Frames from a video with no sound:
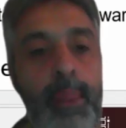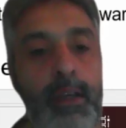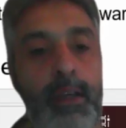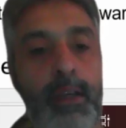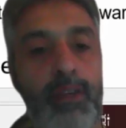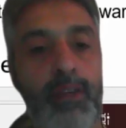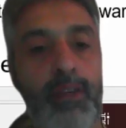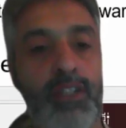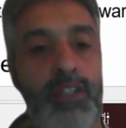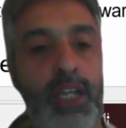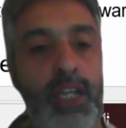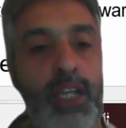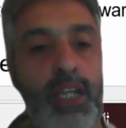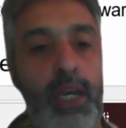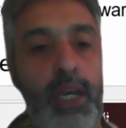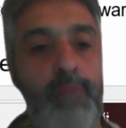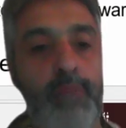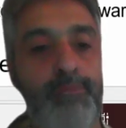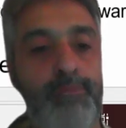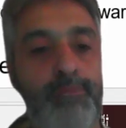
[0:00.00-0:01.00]

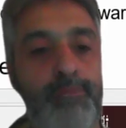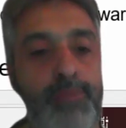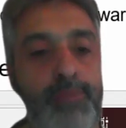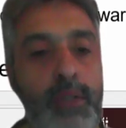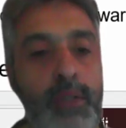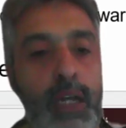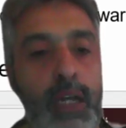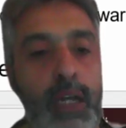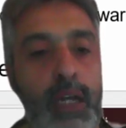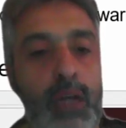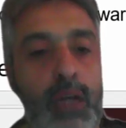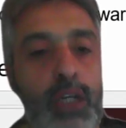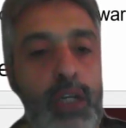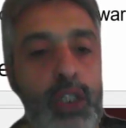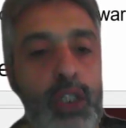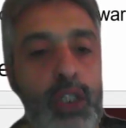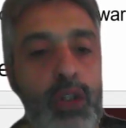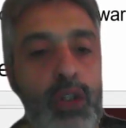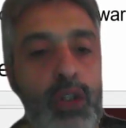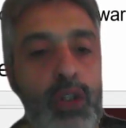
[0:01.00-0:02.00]
cafeteria,
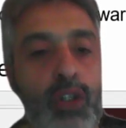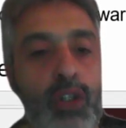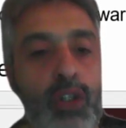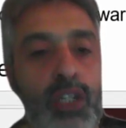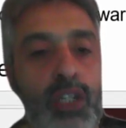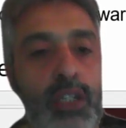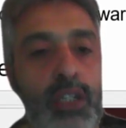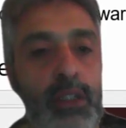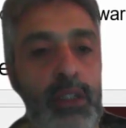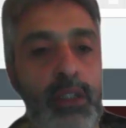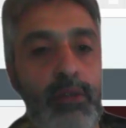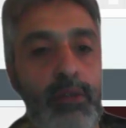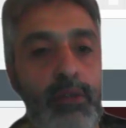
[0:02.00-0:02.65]
allocation cost center.